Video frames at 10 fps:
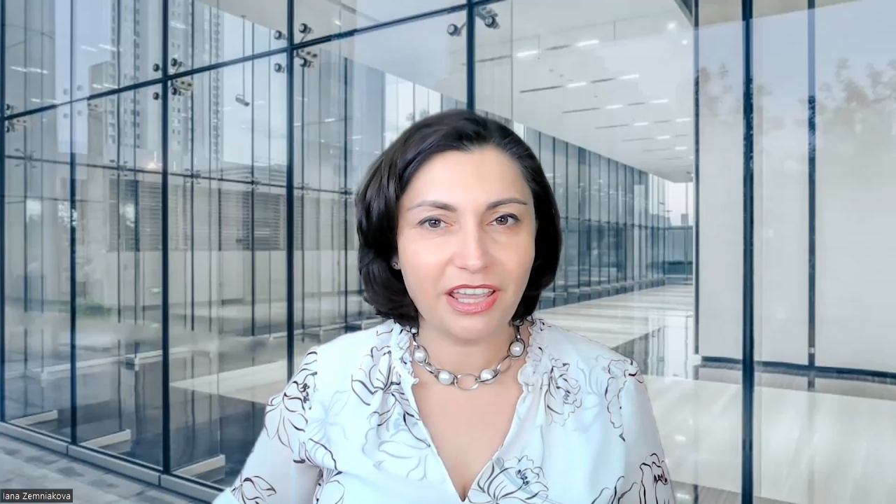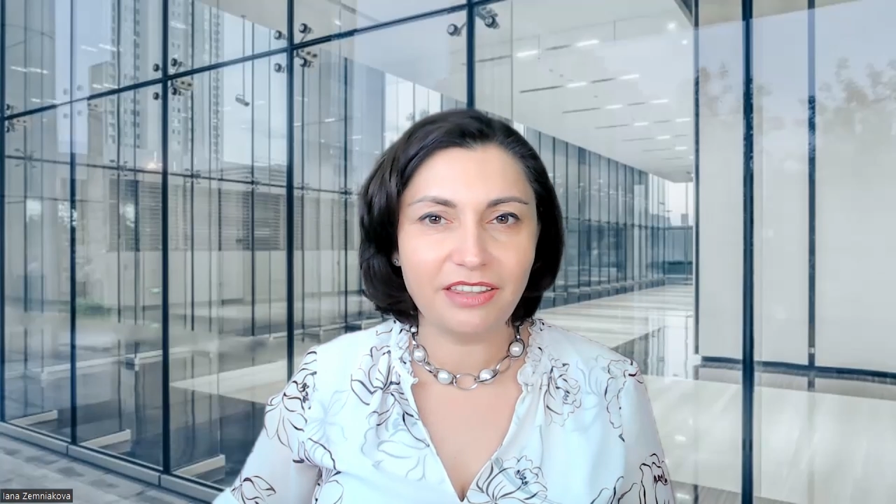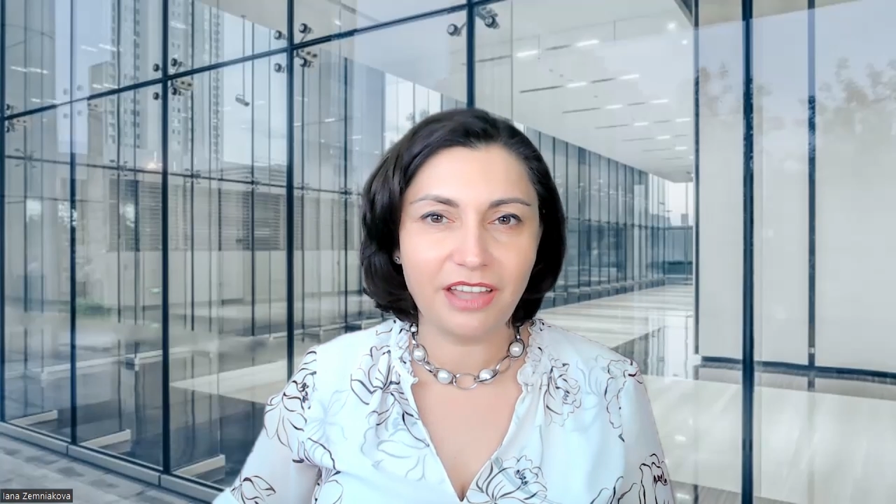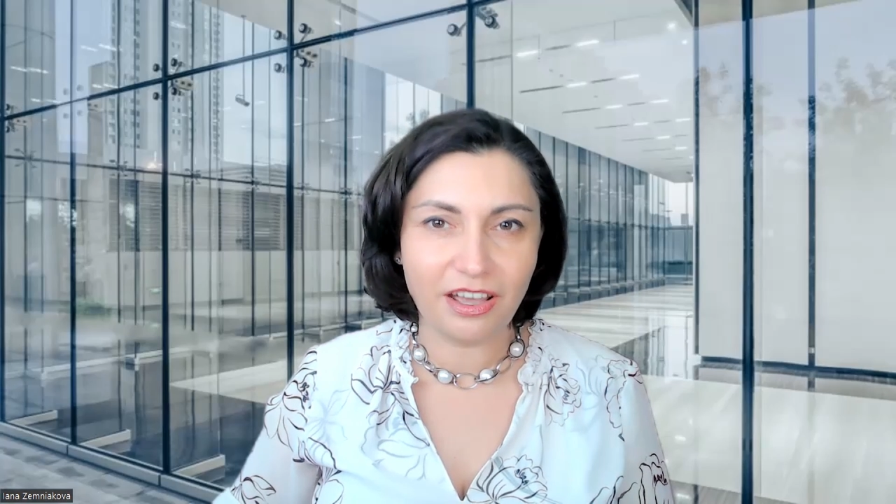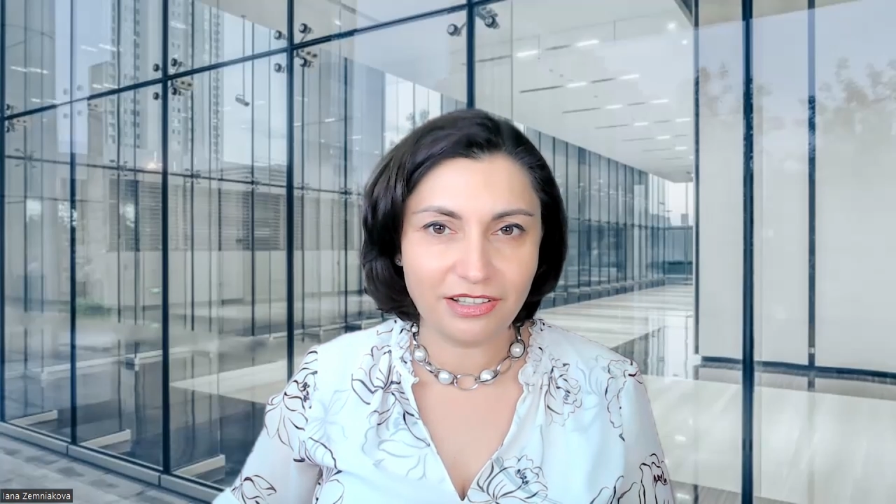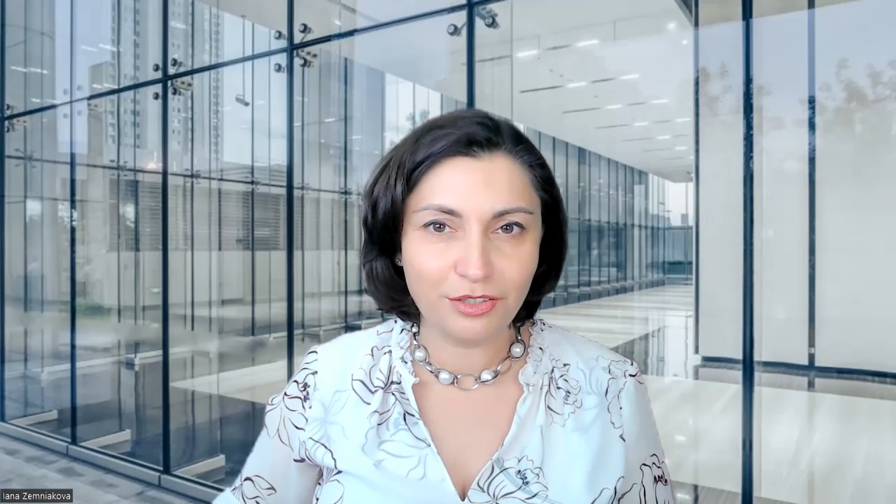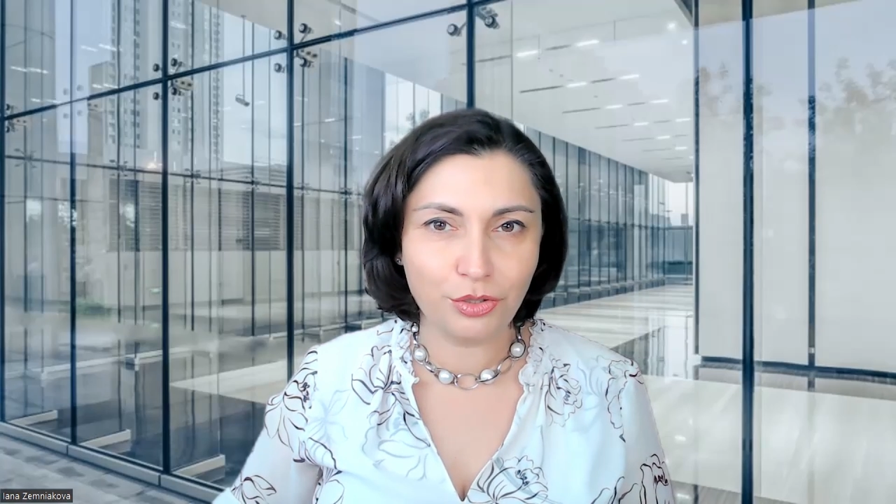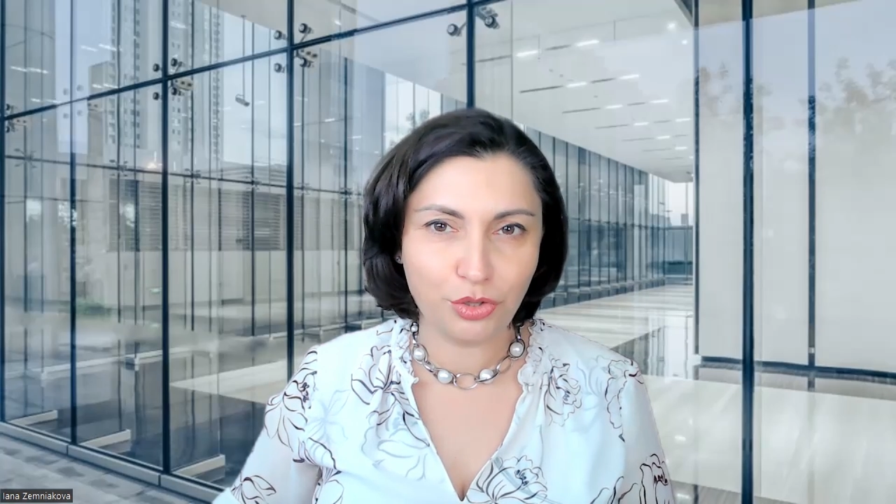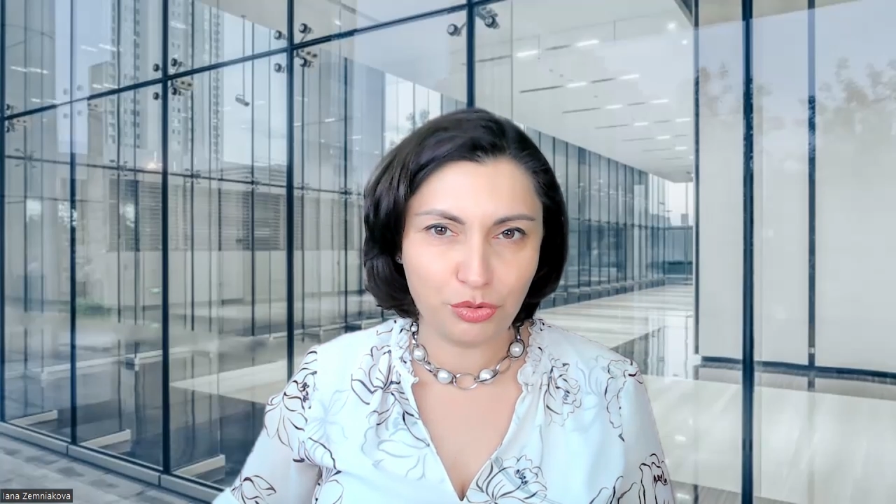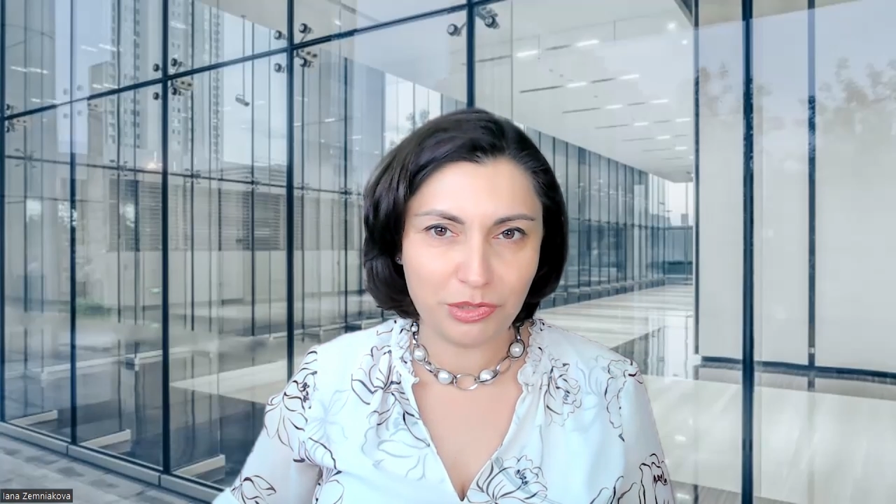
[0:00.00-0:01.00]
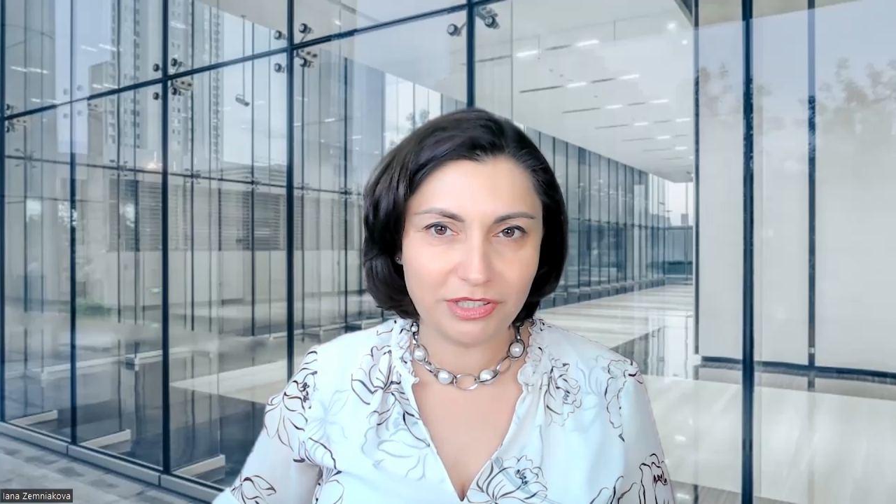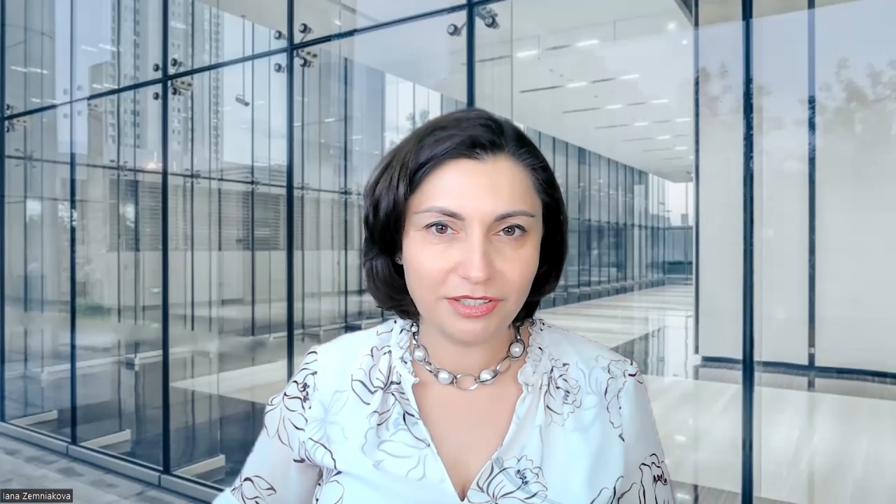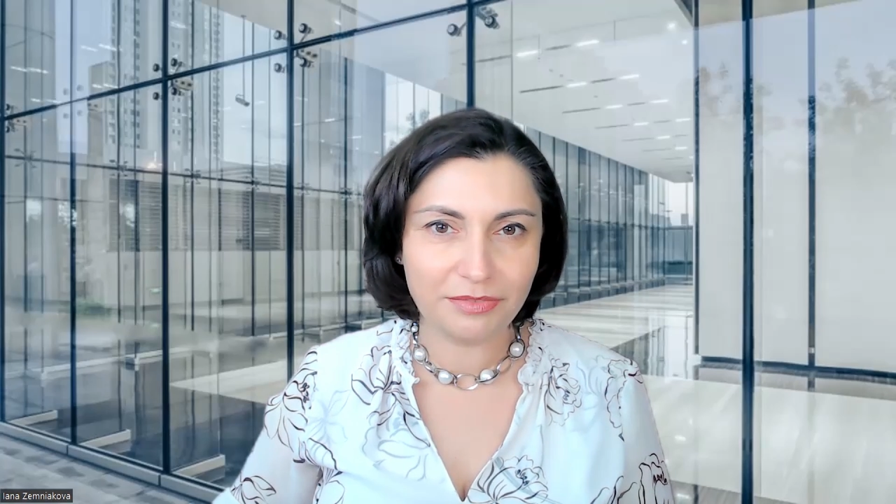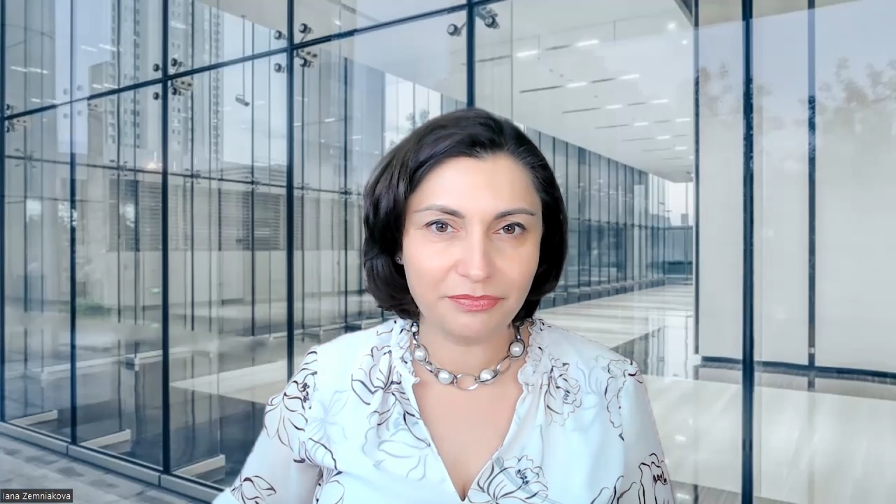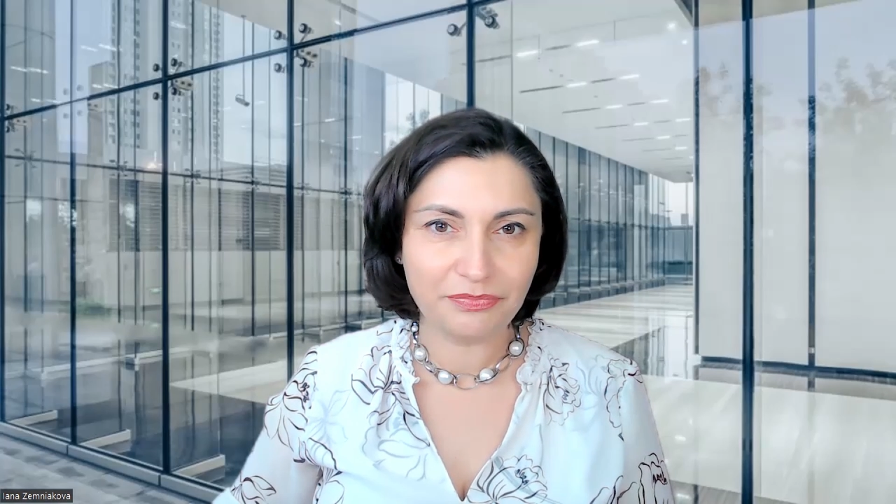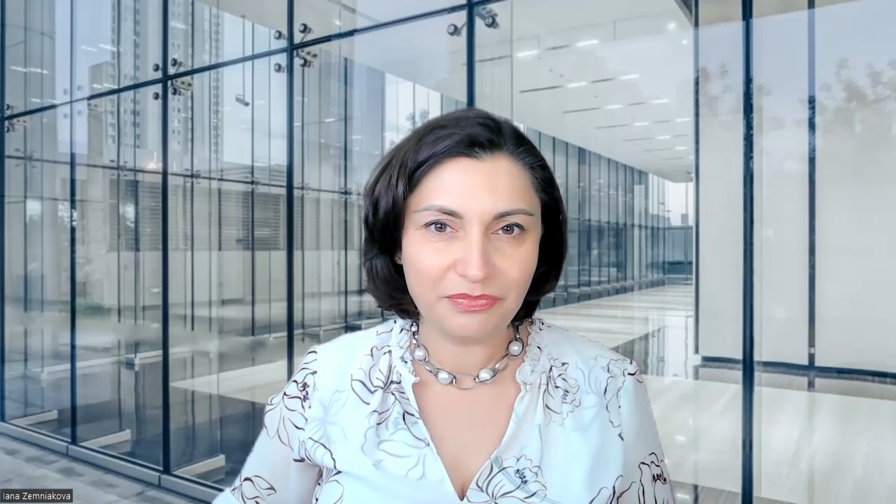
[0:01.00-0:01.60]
and other documents.